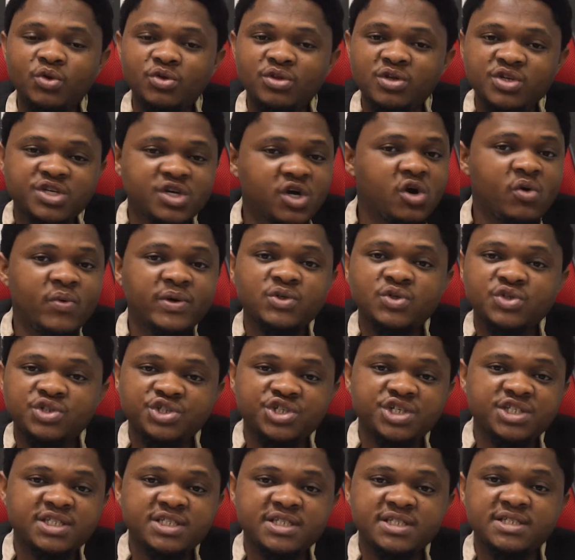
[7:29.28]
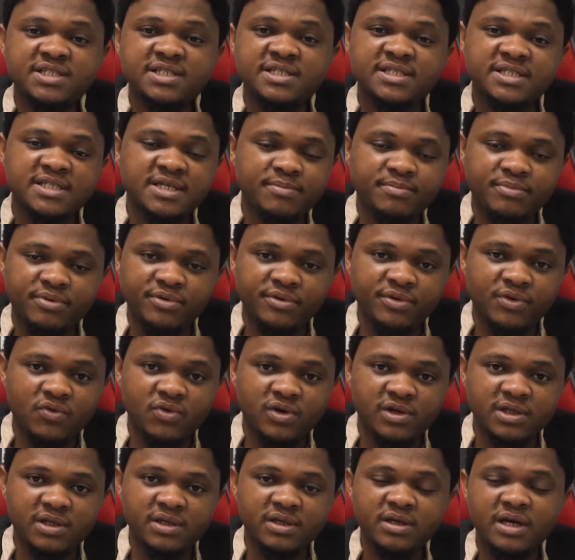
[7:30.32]
The second way to treat it is simple,
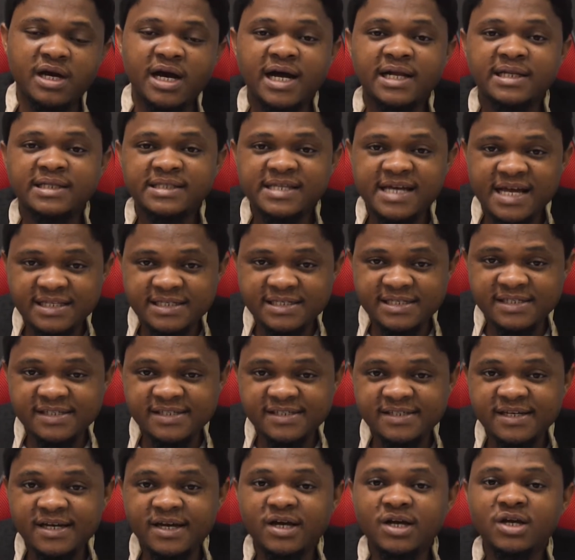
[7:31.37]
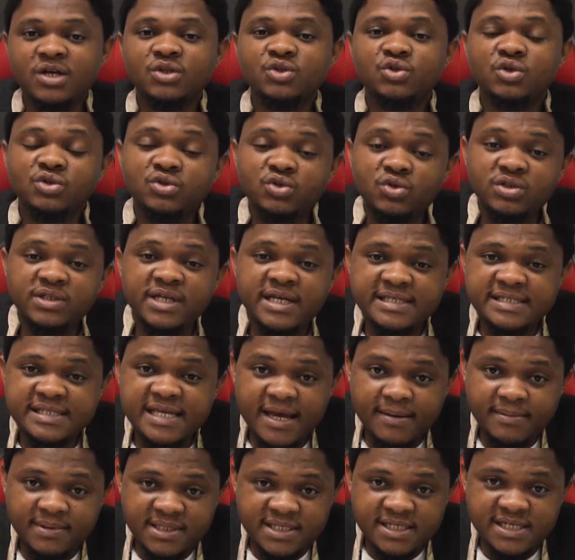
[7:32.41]
equally, and that is to do the
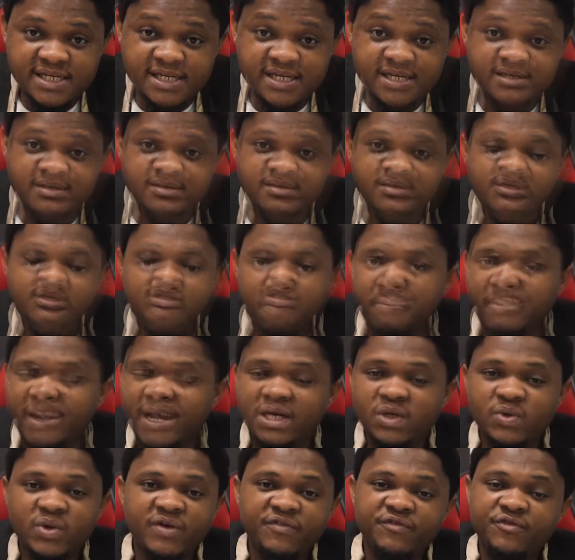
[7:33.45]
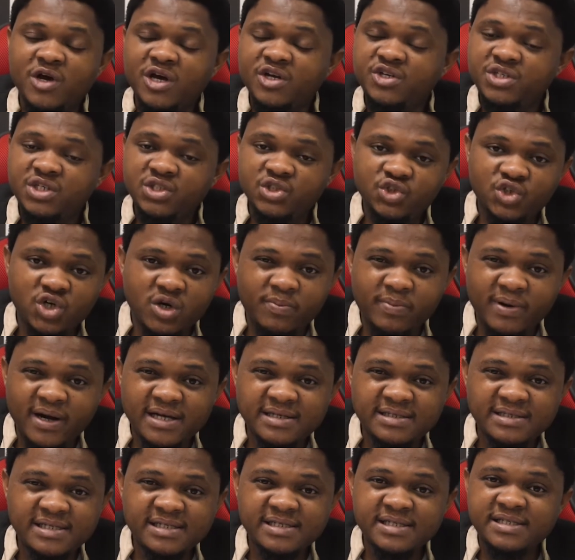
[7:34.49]
same thing. By the way, if you are using
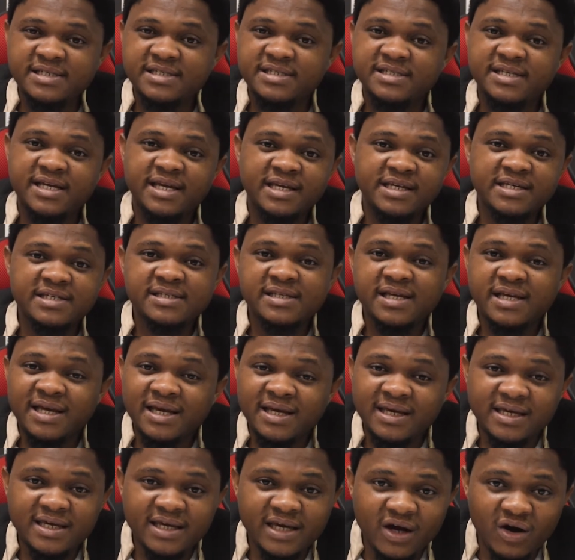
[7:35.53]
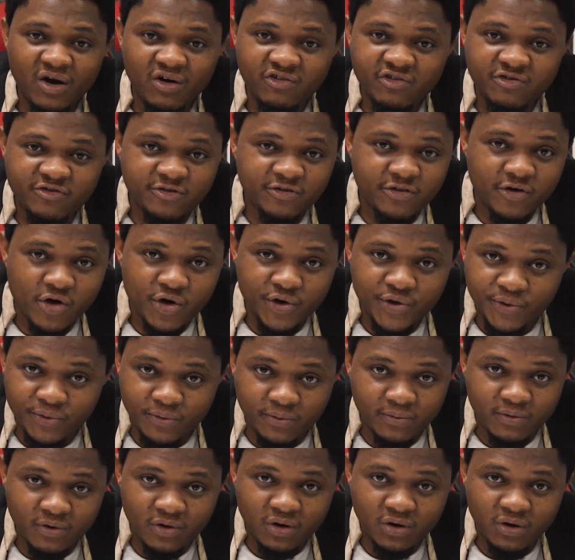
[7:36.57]
dropazz, this is taken care of for
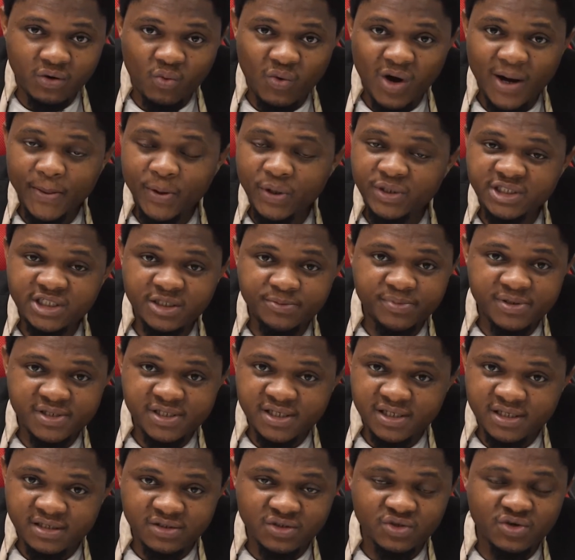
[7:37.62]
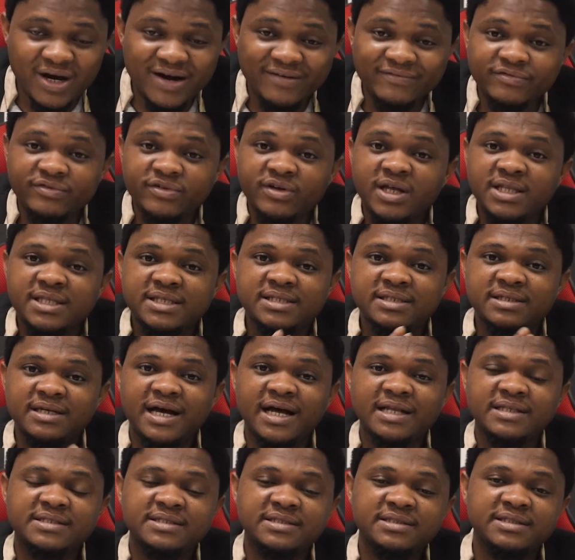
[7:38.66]
you 100%. You have nothing
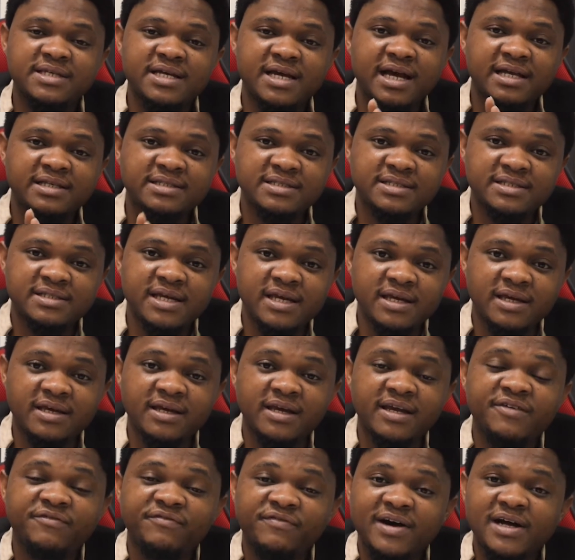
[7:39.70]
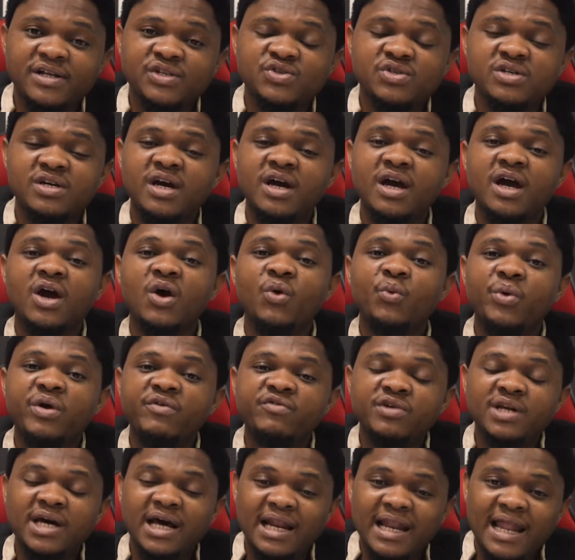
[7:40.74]
at stake. In fact, we
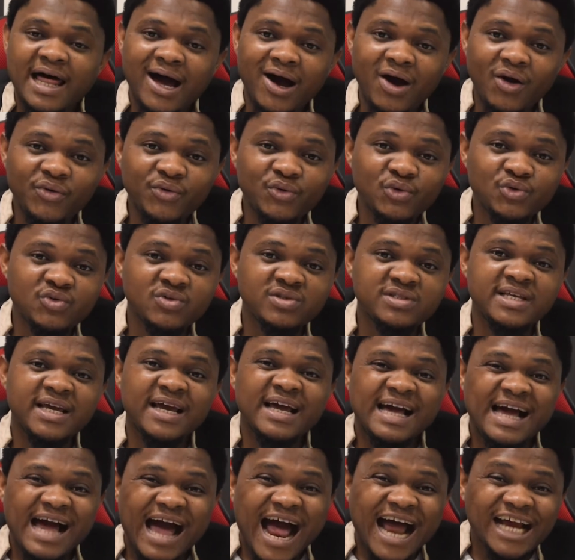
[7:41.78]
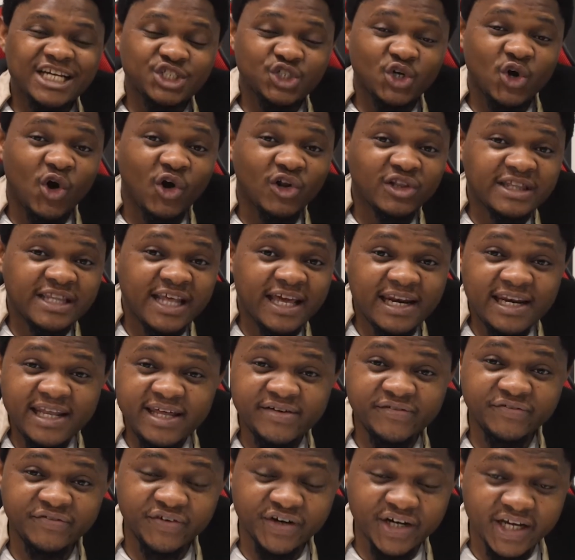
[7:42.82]
even allow you to take cash on
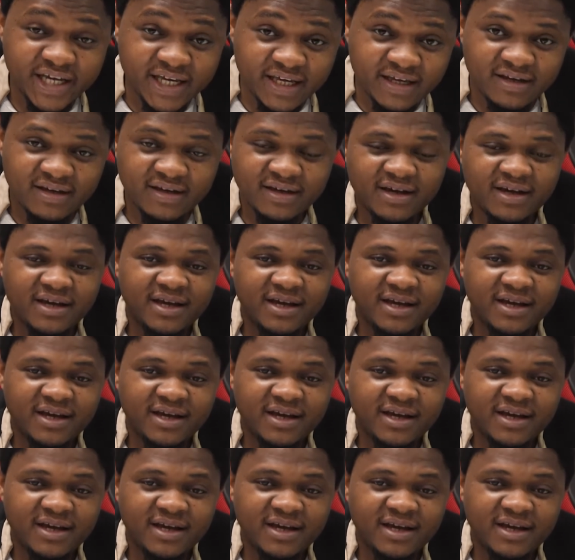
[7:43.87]
delivery